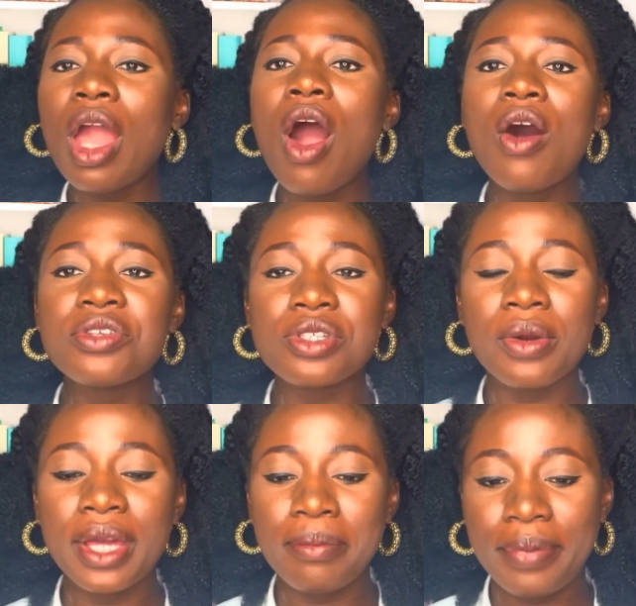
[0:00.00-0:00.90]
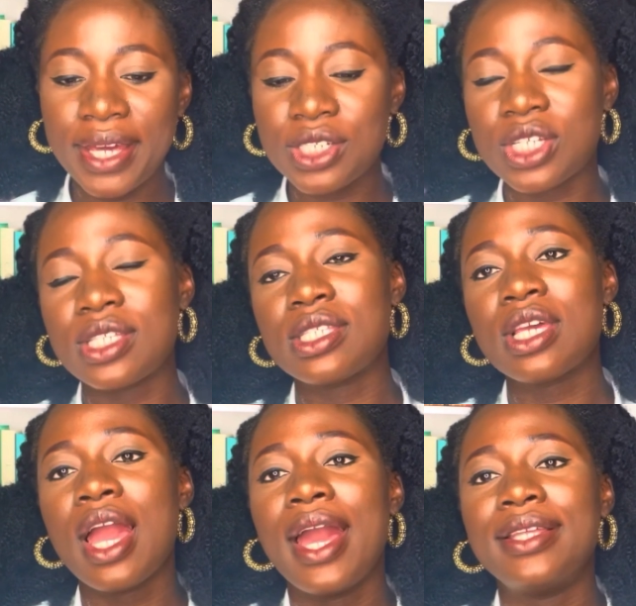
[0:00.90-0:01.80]
Also, in patients,
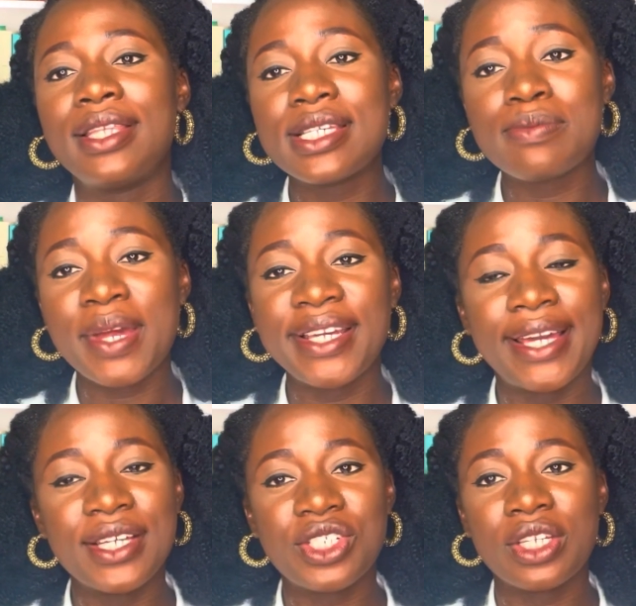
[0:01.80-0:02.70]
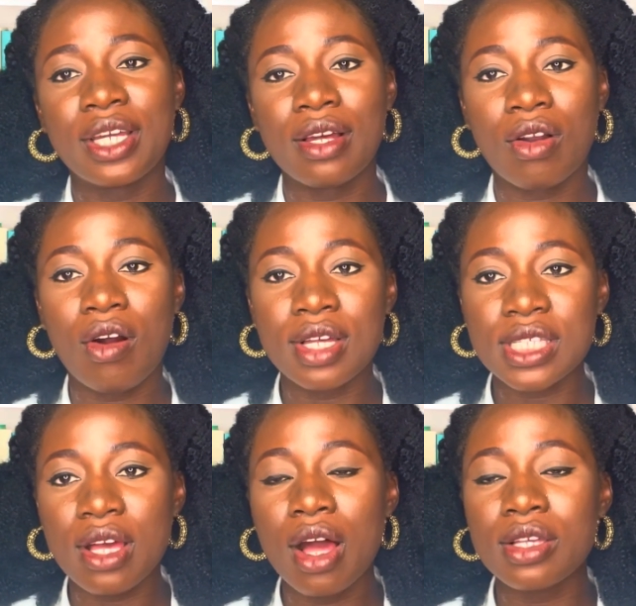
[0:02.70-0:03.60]
this medication can cause
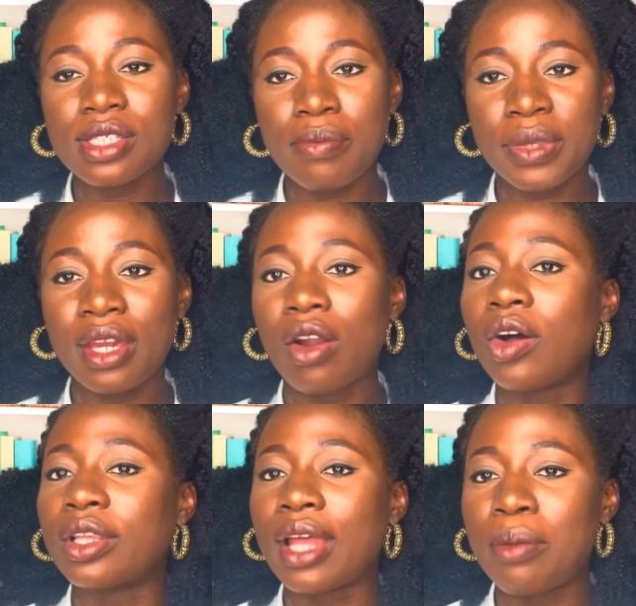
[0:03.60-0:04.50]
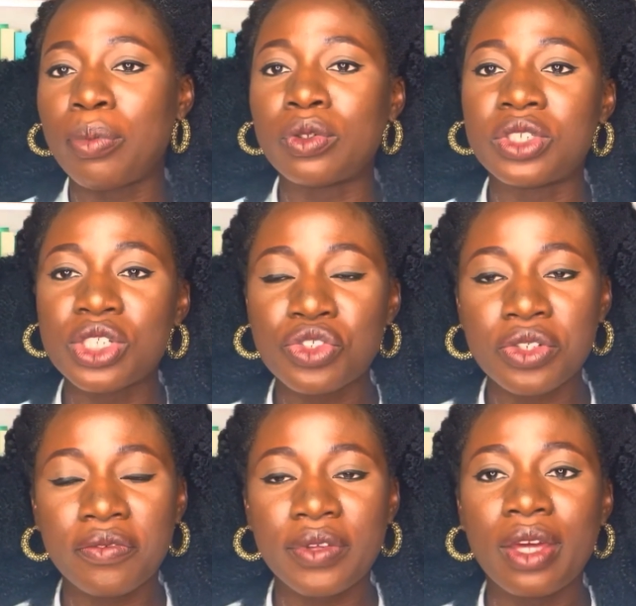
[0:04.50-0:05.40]
something called
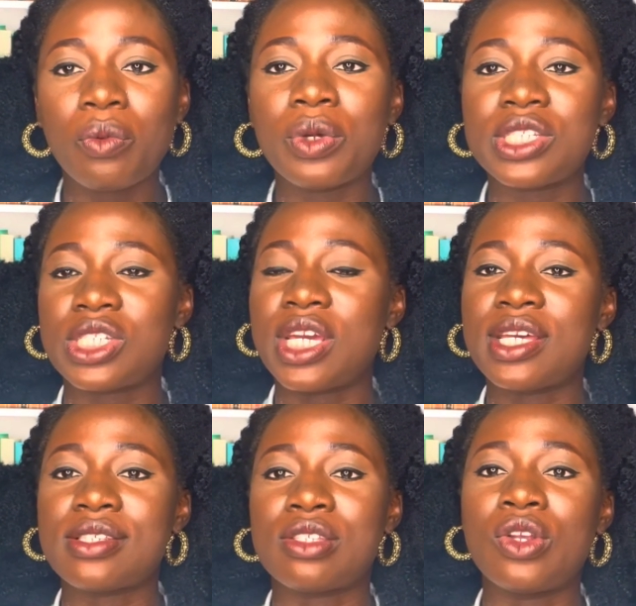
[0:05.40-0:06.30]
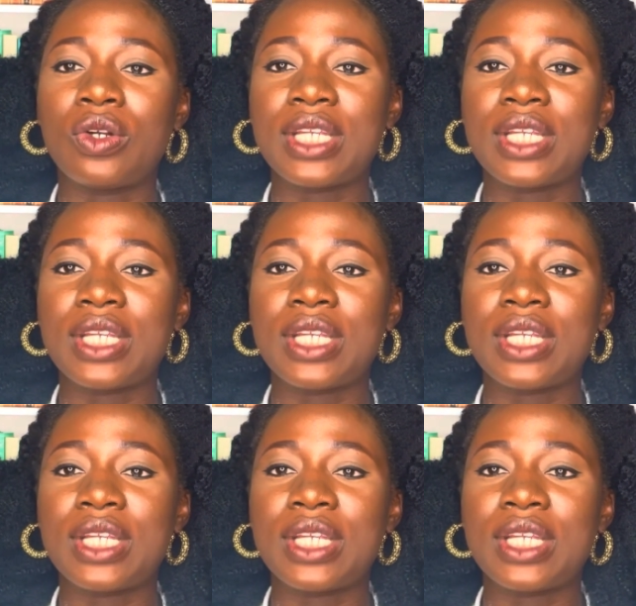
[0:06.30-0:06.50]
lipodystrophy, which is known